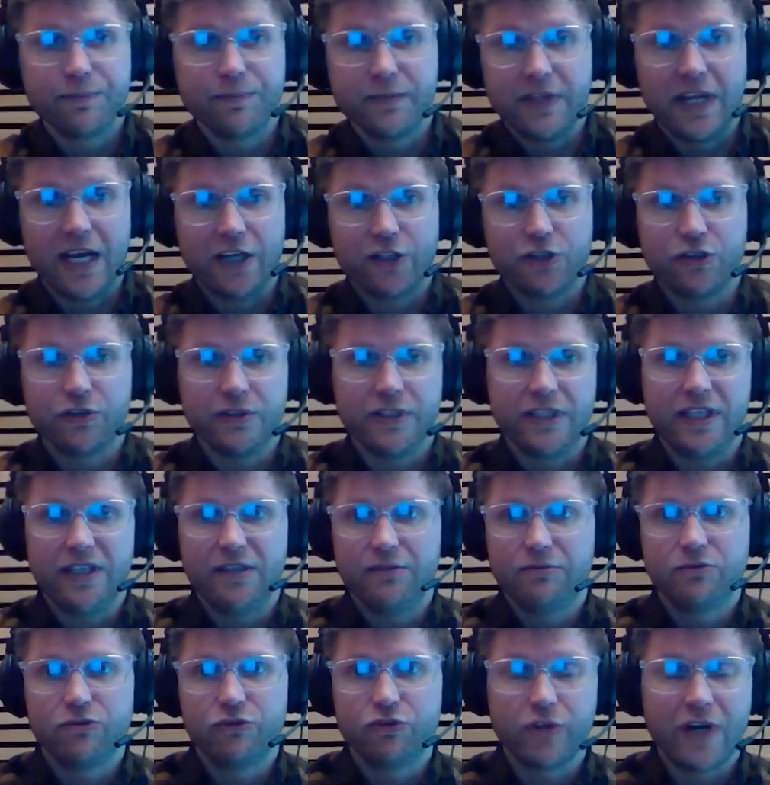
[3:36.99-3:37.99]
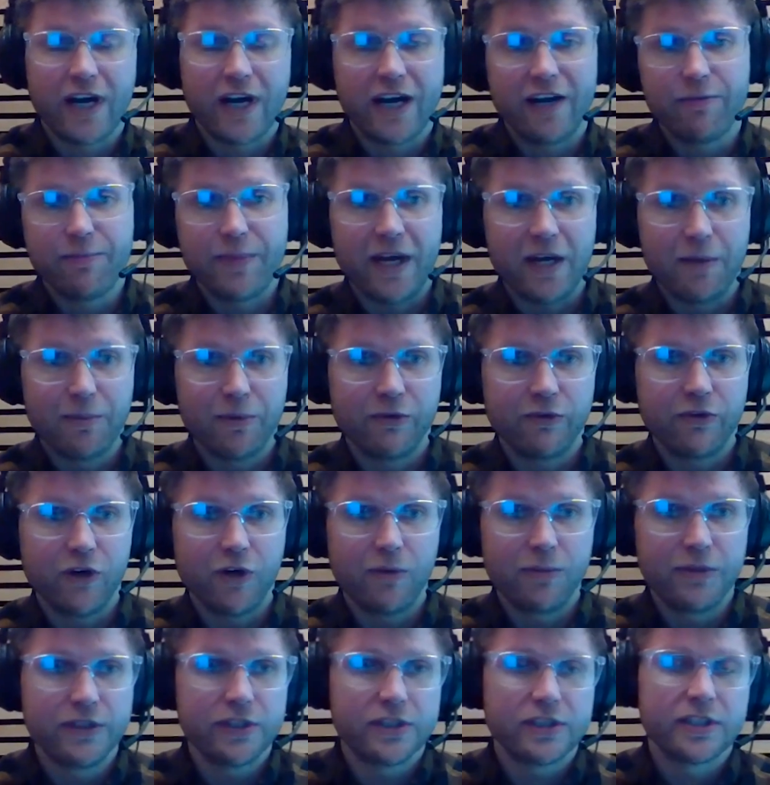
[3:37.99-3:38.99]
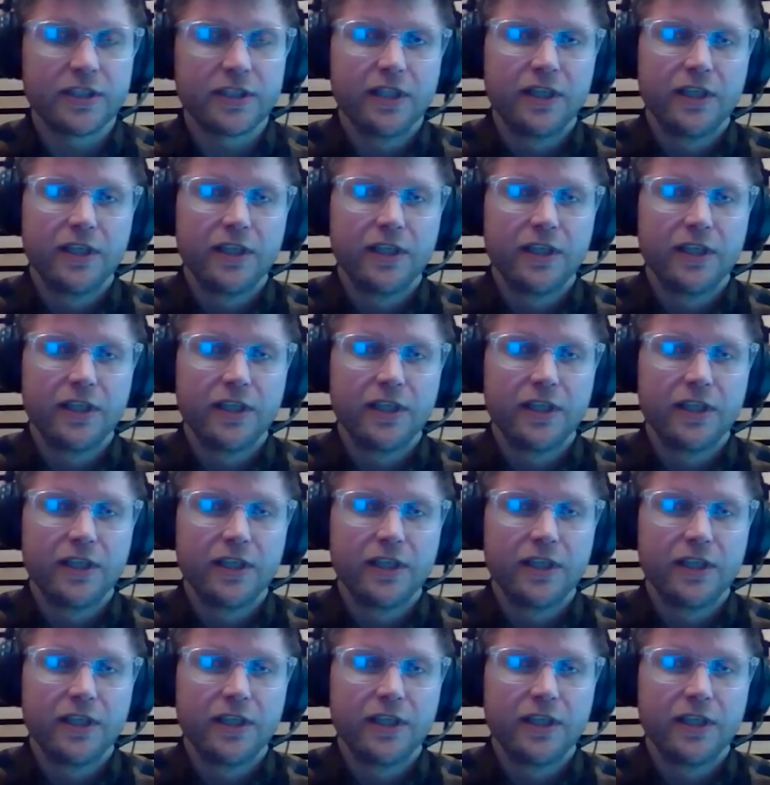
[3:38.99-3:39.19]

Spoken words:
naturally drive better performance.